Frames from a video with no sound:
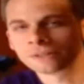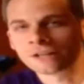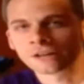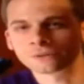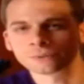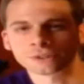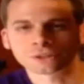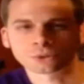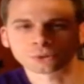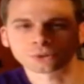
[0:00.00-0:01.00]
Another really
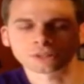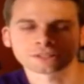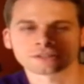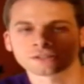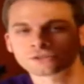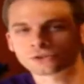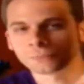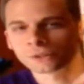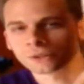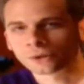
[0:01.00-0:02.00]
cool, it's a
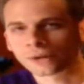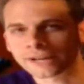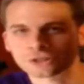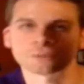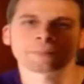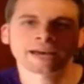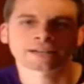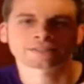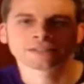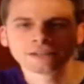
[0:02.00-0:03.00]
superhero
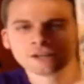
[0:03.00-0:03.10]
action-packed,